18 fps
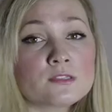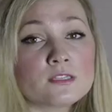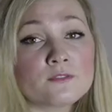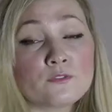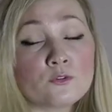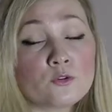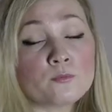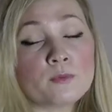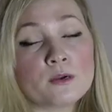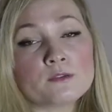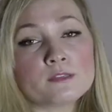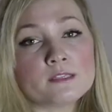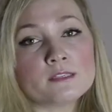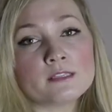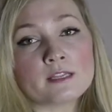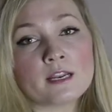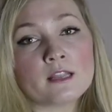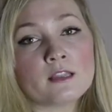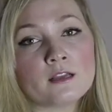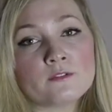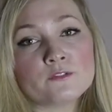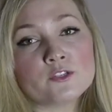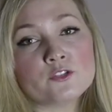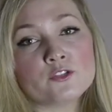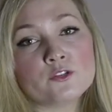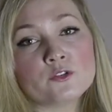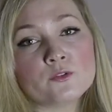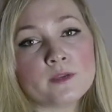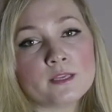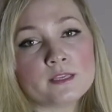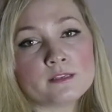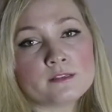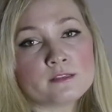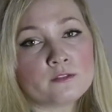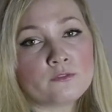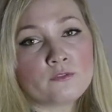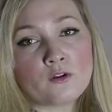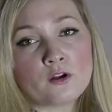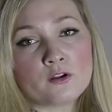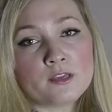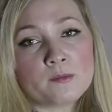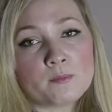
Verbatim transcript: difficult poses that I love to do is the froggy